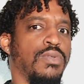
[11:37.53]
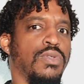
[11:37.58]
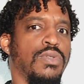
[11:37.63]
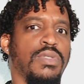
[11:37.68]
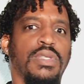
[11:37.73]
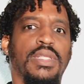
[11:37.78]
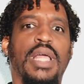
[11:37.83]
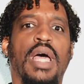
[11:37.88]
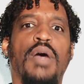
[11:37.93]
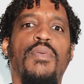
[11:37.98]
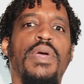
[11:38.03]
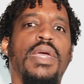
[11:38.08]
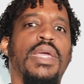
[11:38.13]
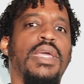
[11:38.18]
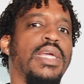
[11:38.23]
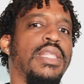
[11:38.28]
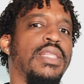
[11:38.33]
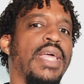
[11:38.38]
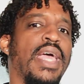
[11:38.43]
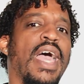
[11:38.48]
So that way,
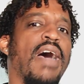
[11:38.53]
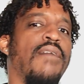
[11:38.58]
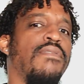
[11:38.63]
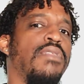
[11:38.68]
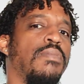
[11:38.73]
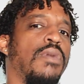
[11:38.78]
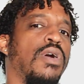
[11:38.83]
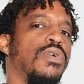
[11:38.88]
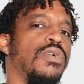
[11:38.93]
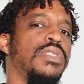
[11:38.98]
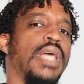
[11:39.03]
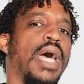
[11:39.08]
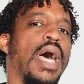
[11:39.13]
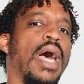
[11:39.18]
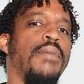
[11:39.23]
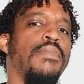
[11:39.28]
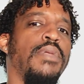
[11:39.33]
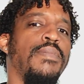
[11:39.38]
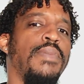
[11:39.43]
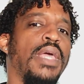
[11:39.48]
again, they have the most
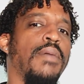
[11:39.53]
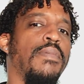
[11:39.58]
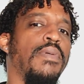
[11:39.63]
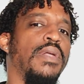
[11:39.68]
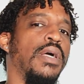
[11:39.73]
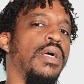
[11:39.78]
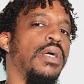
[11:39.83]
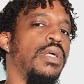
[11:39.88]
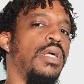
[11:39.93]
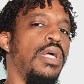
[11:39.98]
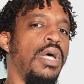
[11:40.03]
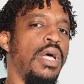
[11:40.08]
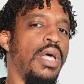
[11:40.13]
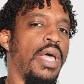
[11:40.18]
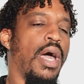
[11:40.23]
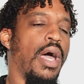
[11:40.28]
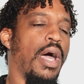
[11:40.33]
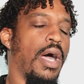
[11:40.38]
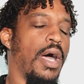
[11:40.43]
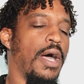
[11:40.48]
time to be able
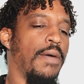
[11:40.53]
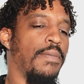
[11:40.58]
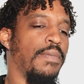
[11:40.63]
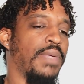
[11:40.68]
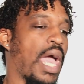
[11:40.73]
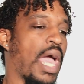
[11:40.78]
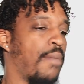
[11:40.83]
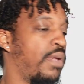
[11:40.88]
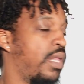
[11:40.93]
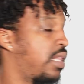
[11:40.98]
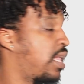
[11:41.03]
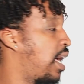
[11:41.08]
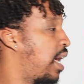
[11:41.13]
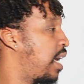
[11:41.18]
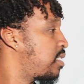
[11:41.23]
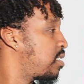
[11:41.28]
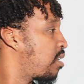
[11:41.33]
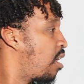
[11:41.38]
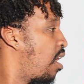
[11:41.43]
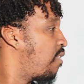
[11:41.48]
to
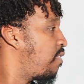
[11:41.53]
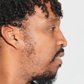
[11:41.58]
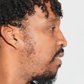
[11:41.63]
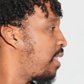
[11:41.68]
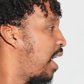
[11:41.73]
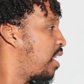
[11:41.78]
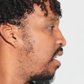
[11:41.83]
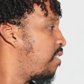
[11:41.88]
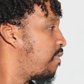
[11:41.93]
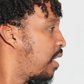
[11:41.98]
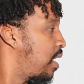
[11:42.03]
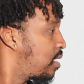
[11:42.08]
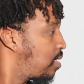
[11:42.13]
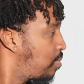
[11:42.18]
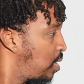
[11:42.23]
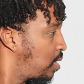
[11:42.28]
capitalize off of that investment.